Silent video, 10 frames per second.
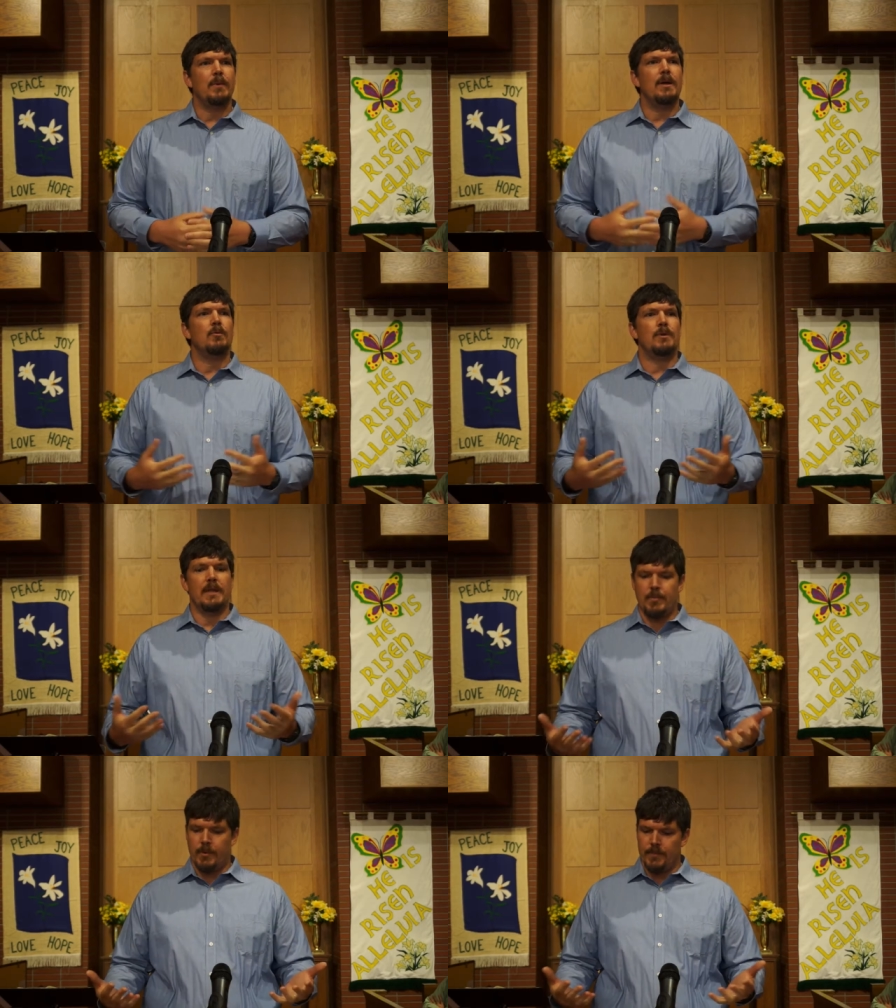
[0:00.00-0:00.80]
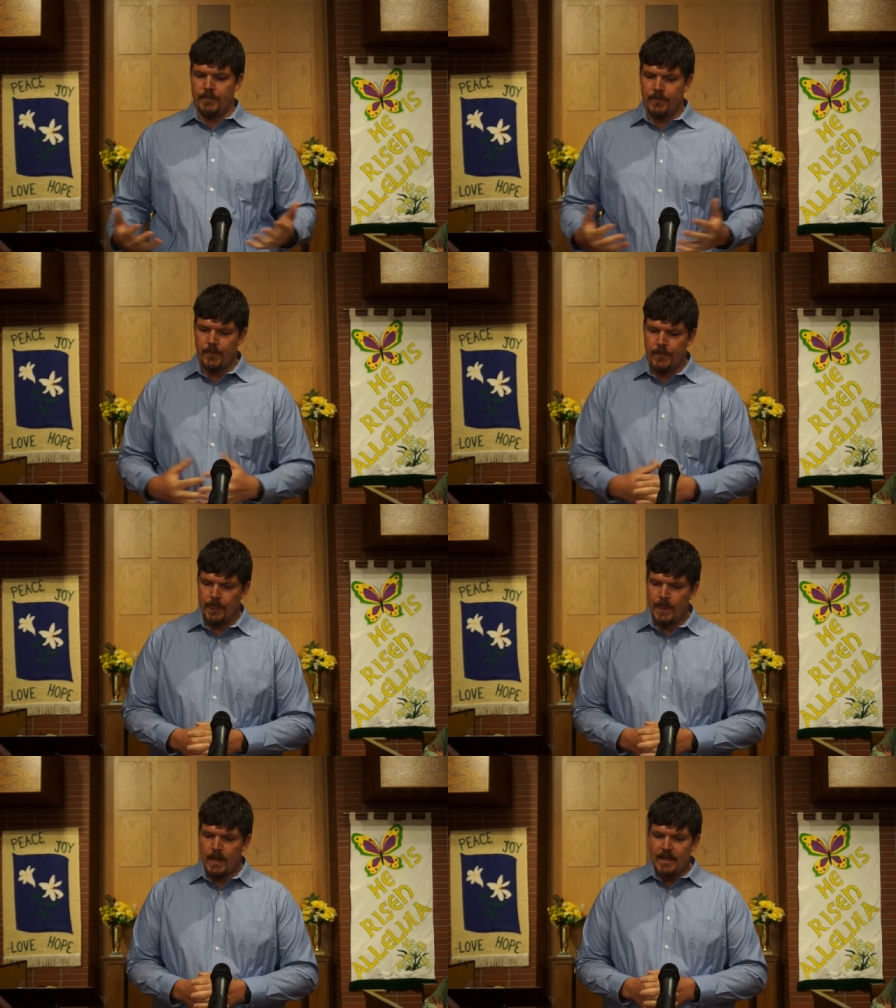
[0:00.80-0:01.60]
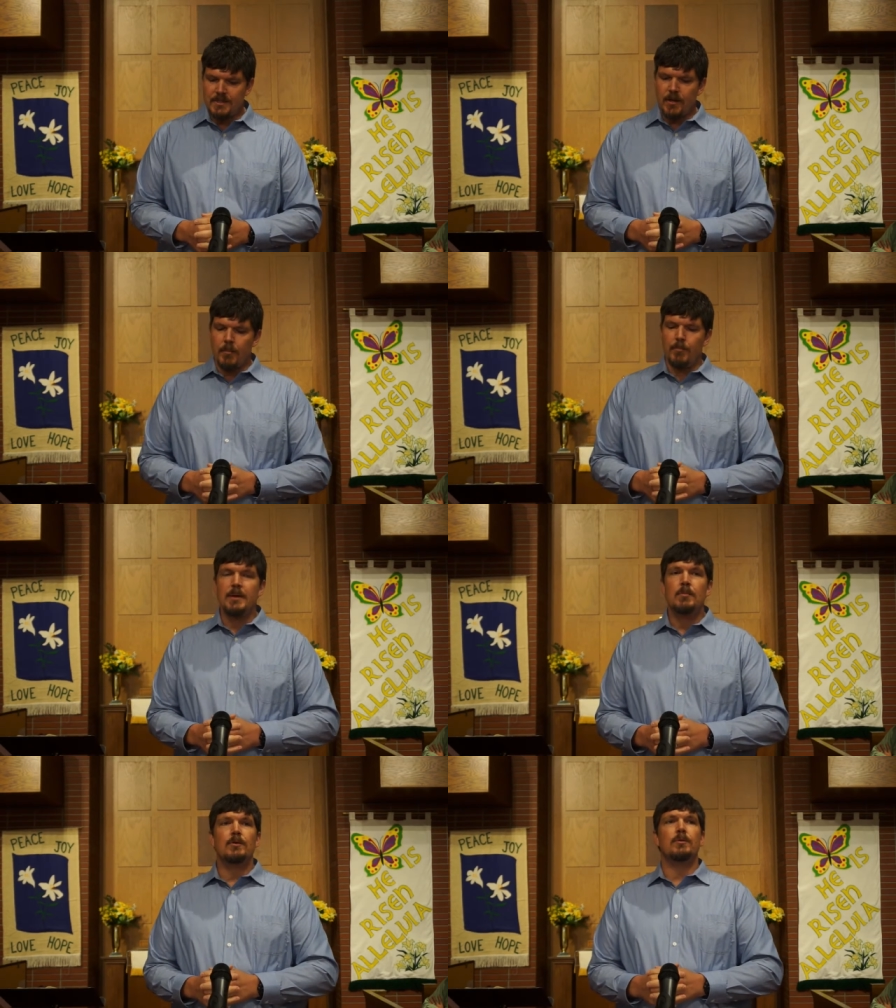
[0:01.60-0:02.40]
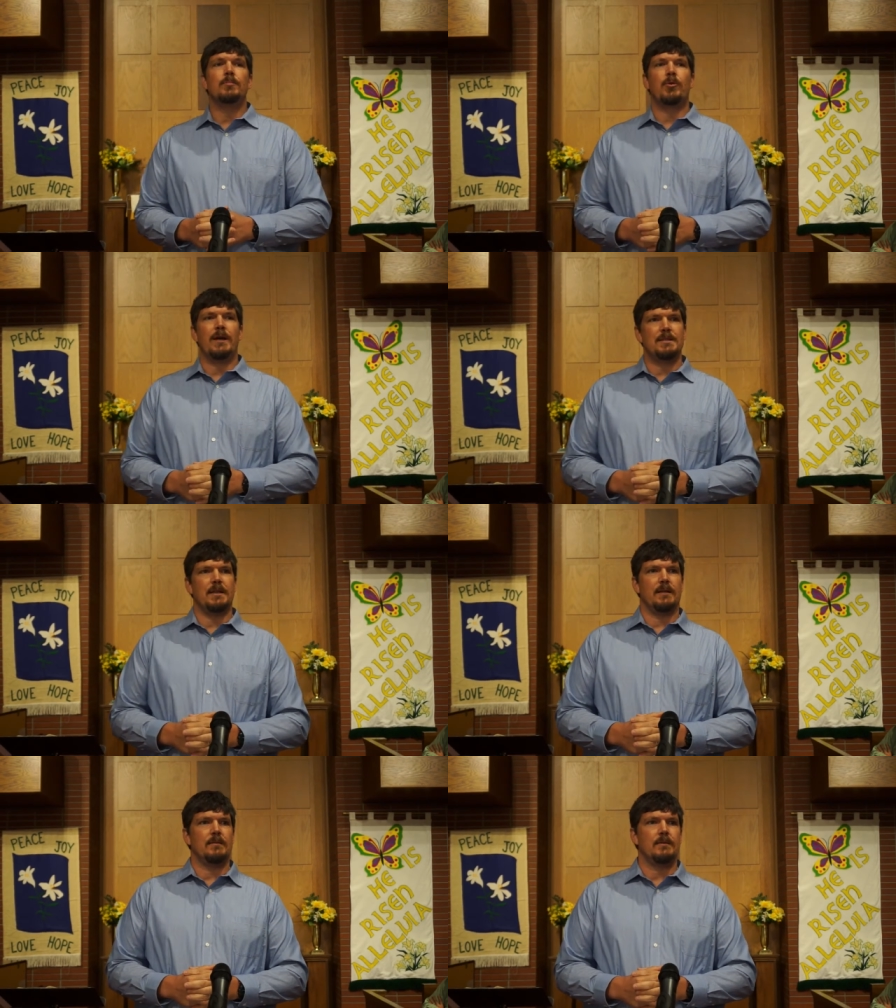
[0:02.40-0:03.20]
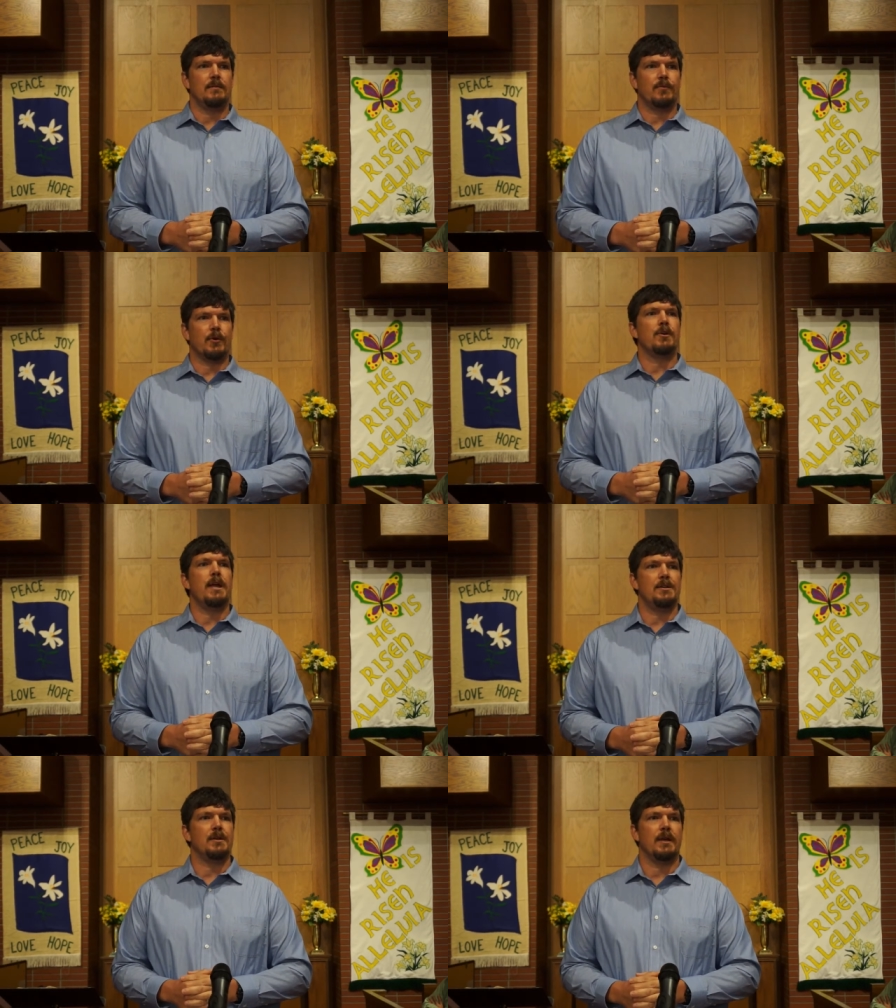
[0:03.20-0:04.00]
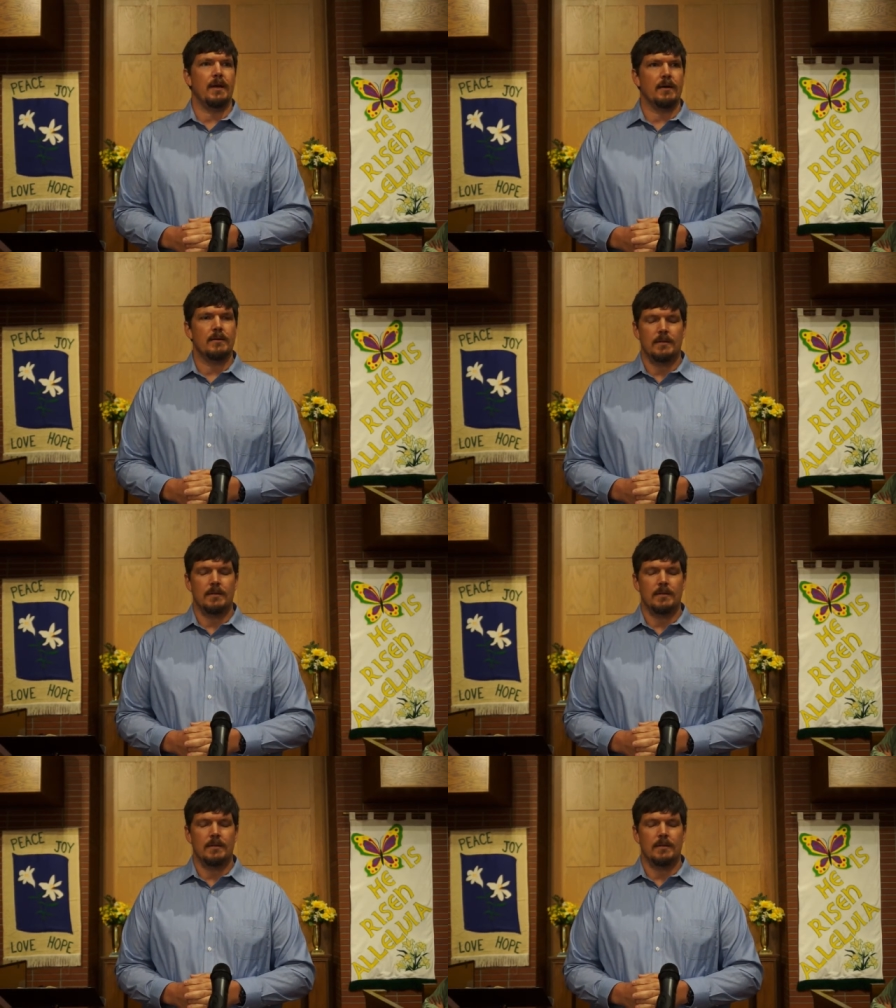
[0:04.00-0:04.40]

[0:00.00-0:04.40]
we go deeper? Is there a biblical precedent for creation care?